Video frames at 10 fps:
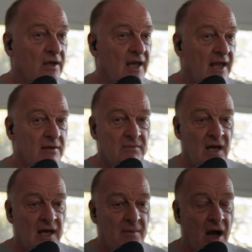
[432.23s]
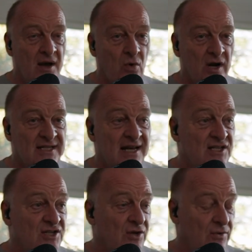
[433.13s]
okay, what I
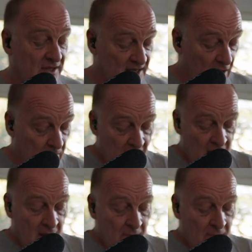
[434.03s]
tend to do is I'll